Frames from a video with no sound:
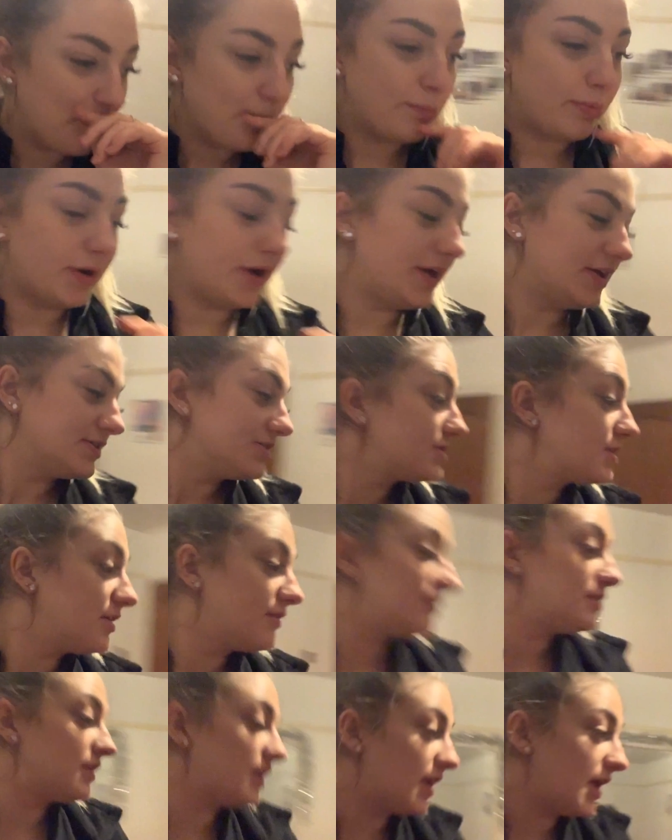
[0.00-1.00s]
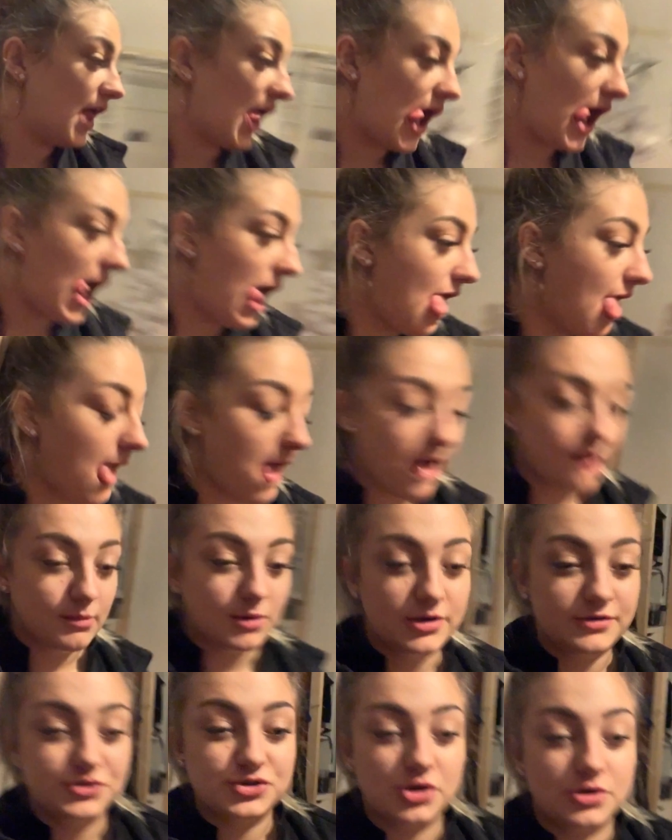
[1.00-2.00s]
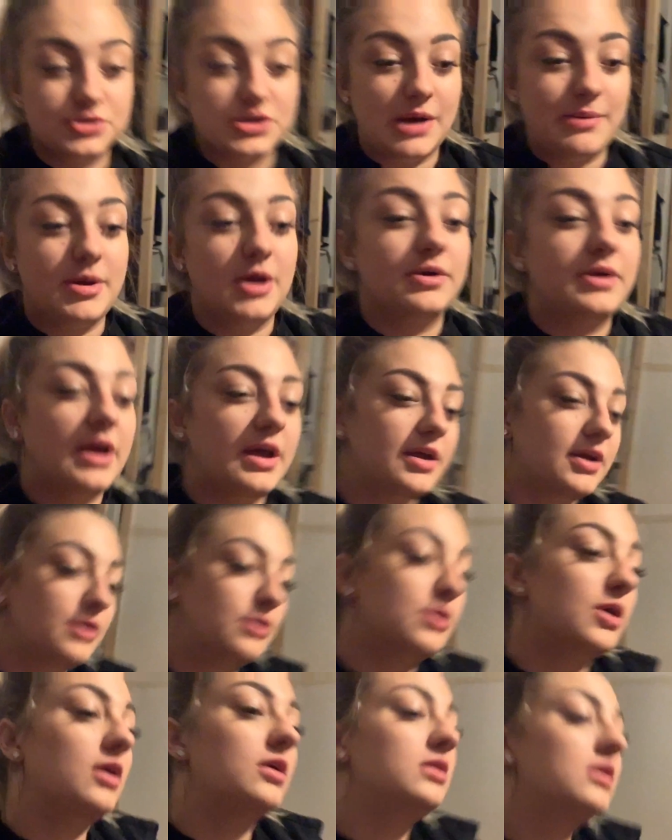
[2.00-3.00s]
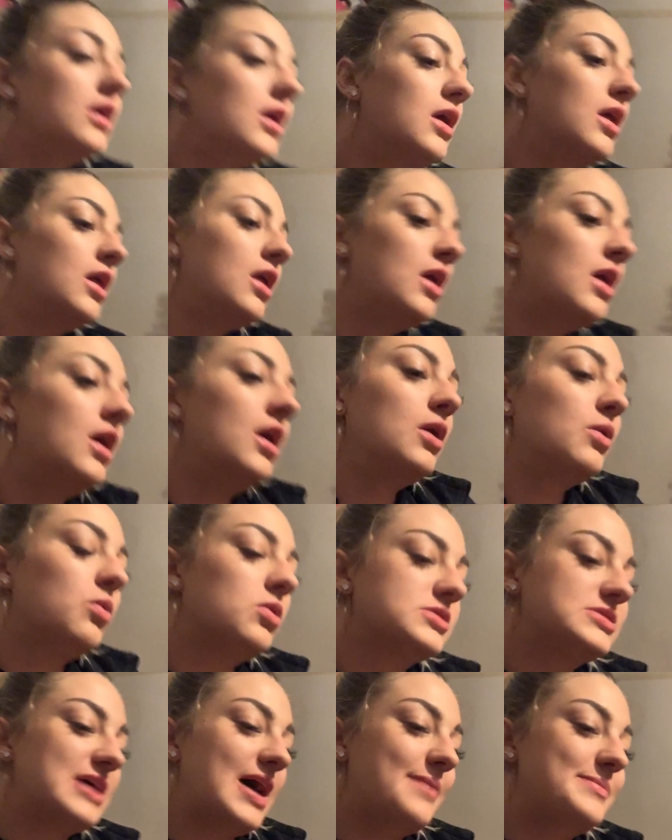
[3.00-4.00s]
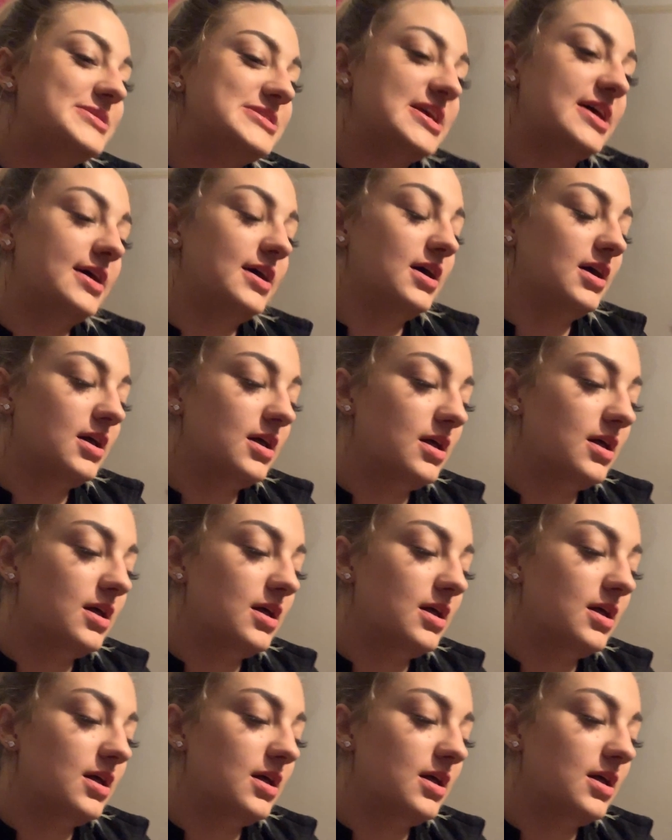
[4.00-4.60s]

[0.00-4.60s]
but it's currently, I'm not even sure short time. Okay, Google, what time is it?